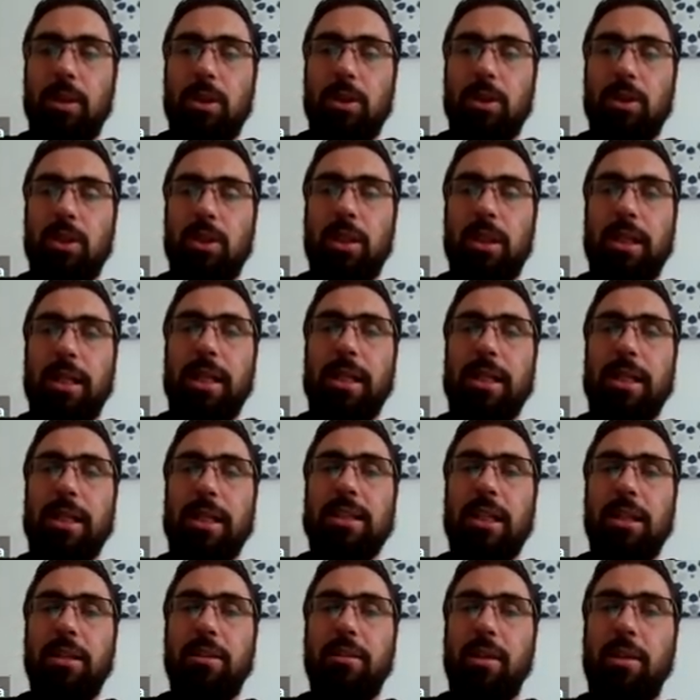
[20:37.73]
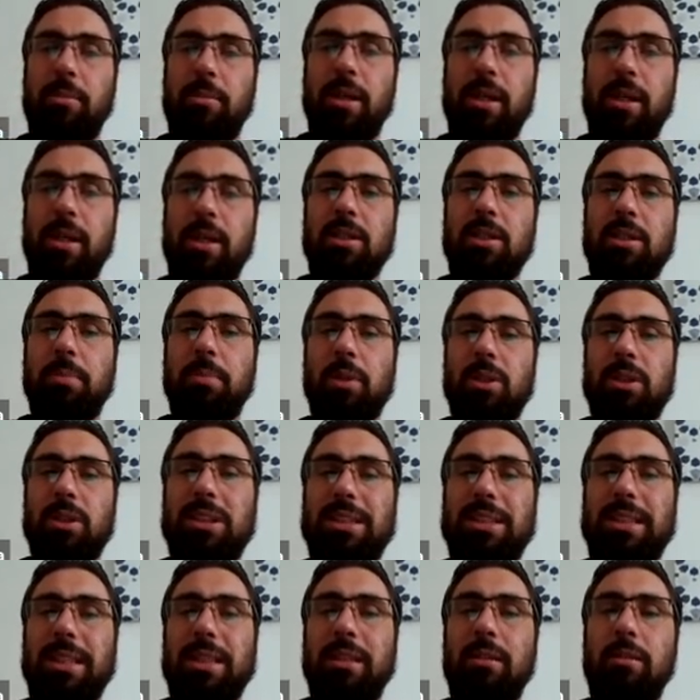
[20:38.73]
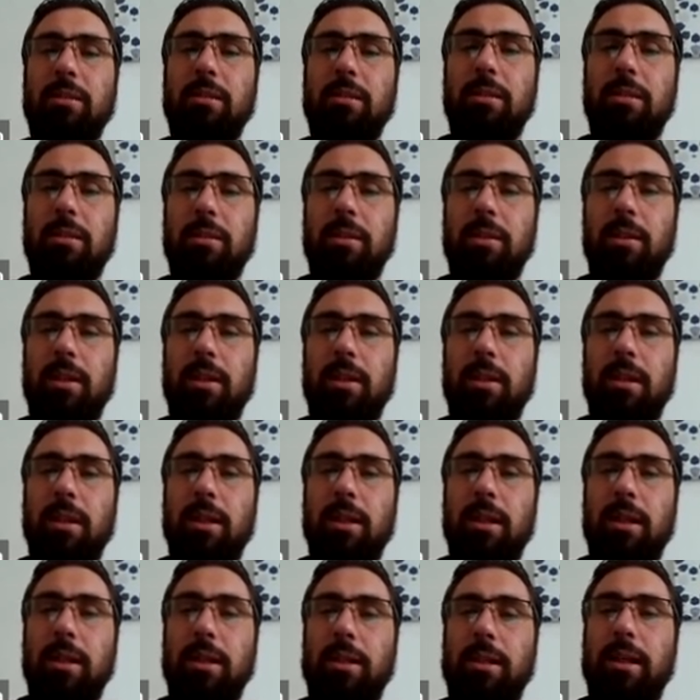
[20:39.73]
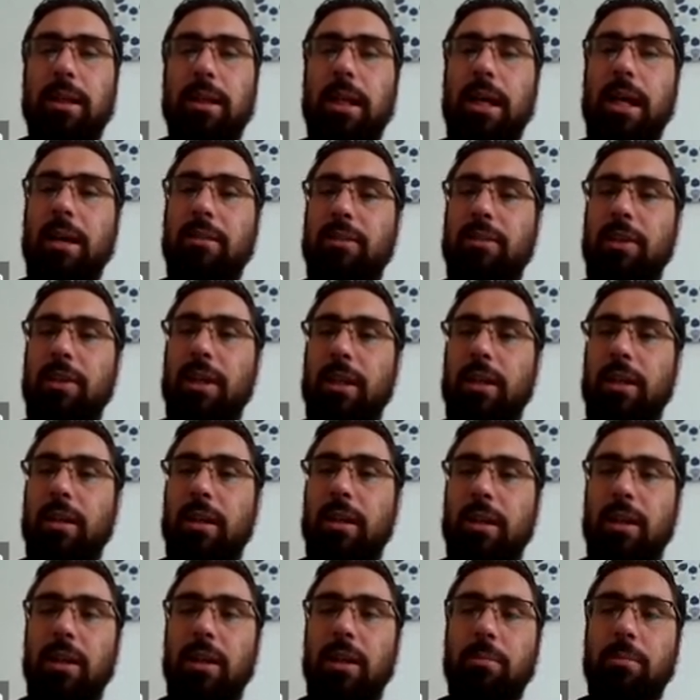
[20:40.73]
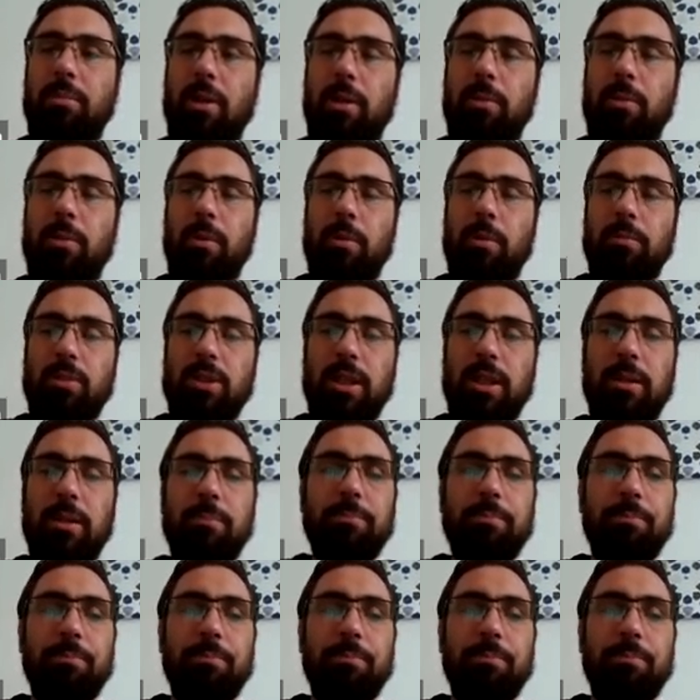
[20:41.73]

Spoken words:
So they're eating 3 meals, but still they're having problems, yeah?